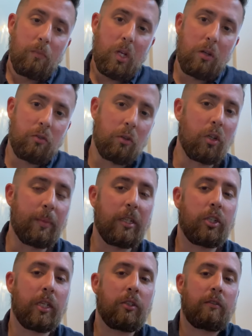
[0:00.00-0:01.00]
So a little bit
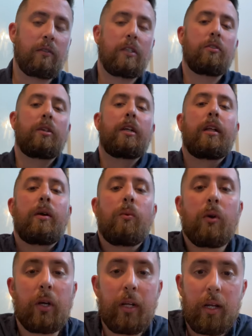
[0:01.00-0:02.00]
of change of scenery today,
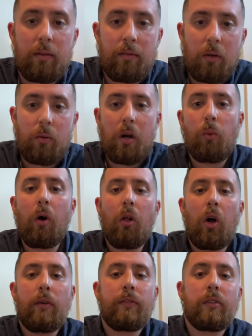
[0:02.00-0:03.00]
working out of our
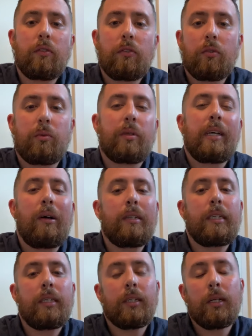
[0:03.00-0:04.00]
Rockwall office. So we're
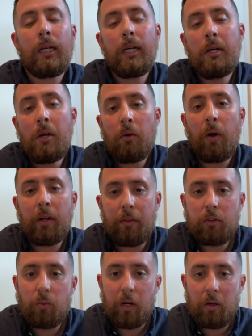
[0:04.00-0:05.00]
down here right on
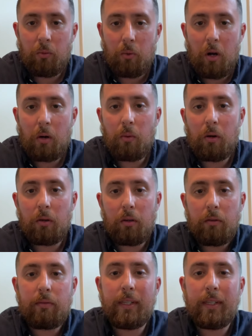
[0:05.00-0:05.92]
the square in Rockwall.